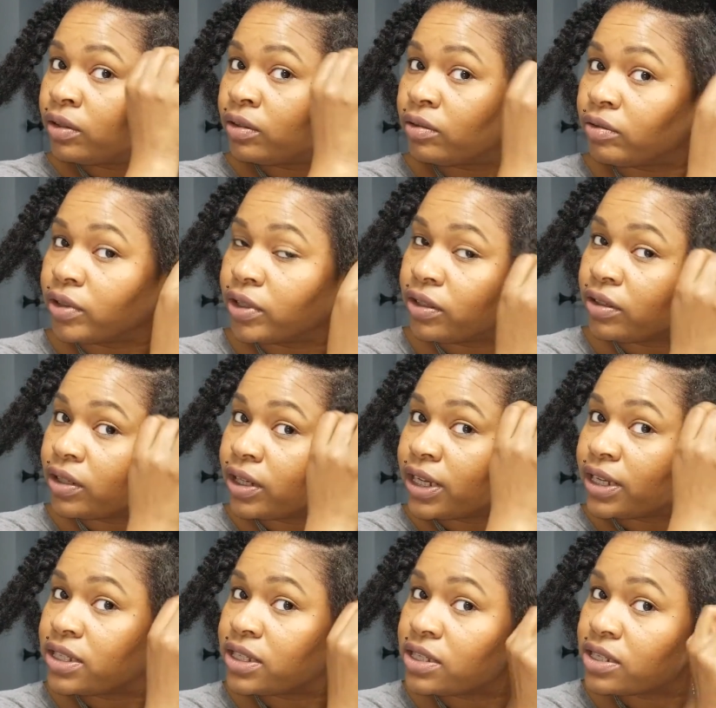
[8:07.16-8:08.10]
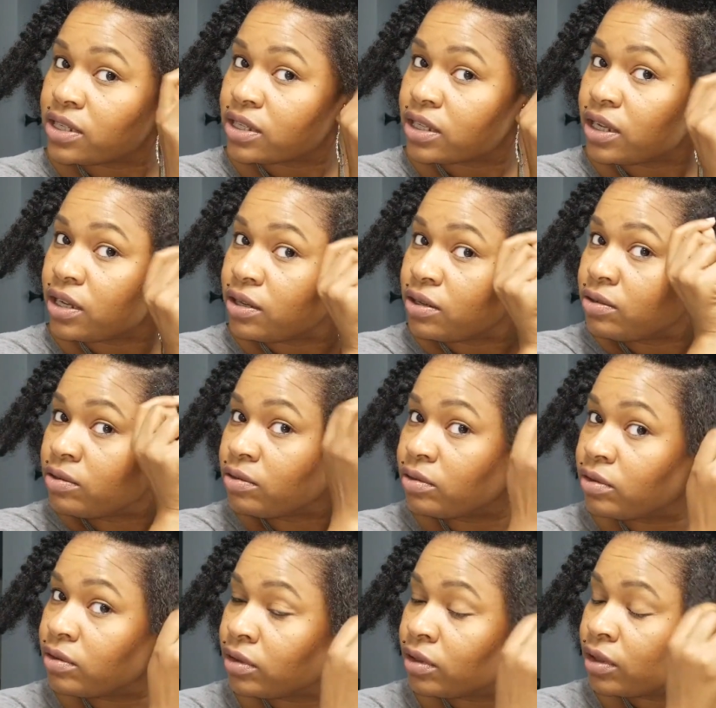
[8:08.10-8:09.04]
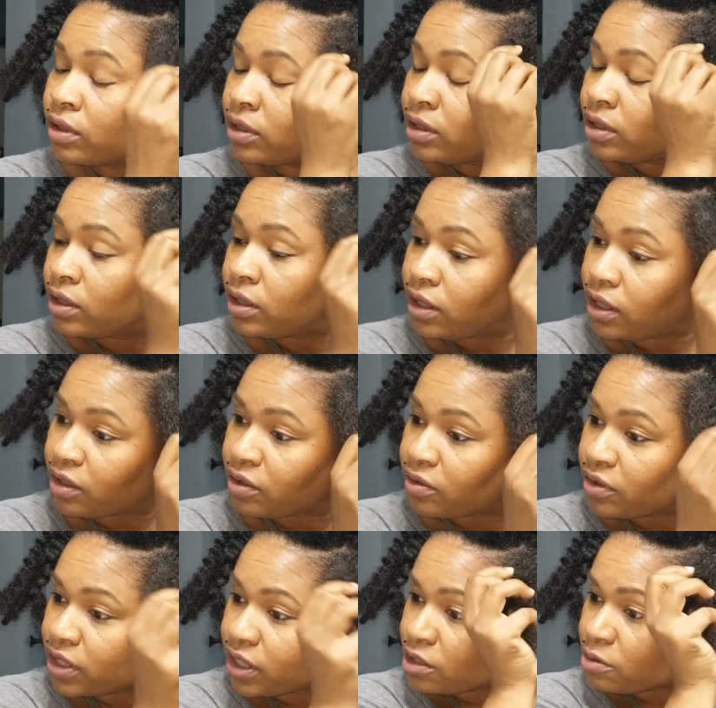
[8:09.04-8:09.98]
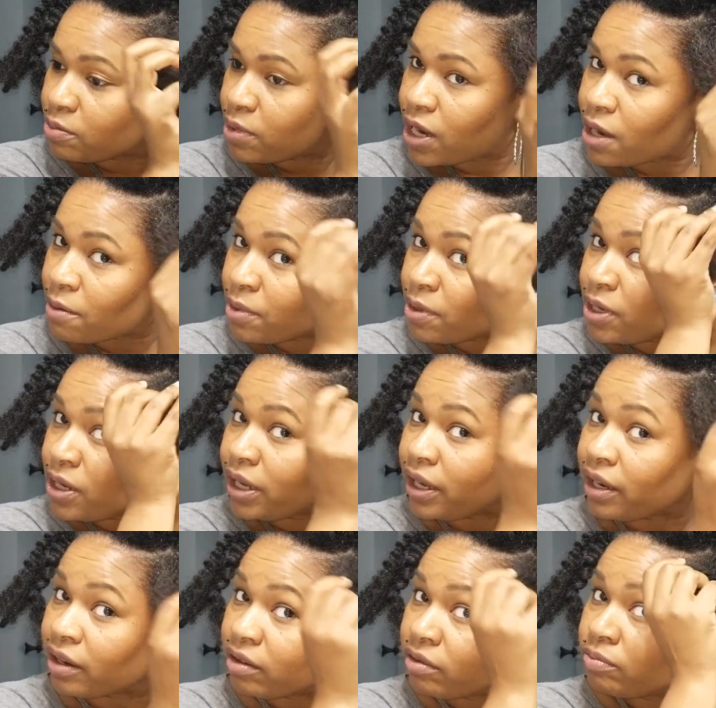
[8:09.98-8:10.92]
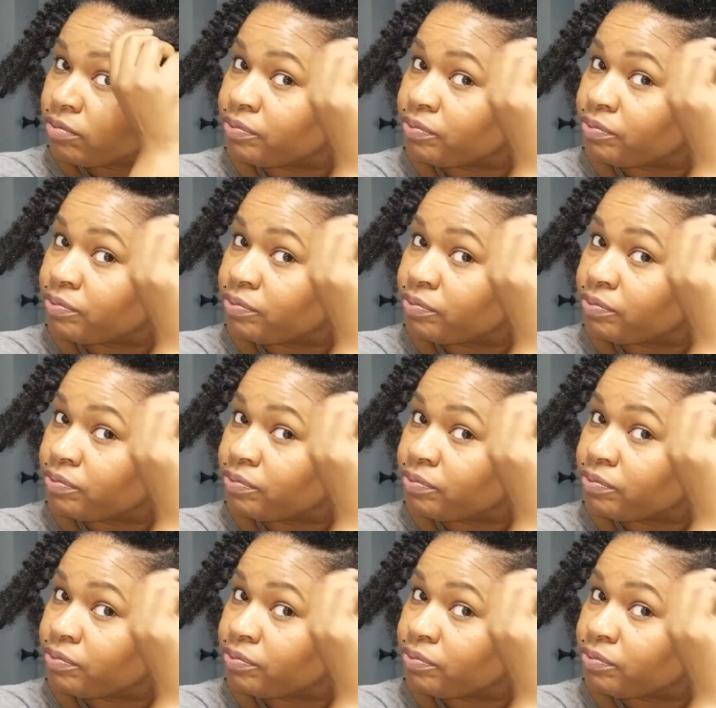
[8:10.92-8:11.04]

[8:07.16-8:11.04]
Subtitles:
Real nice and slow. Careful not to pop any hair.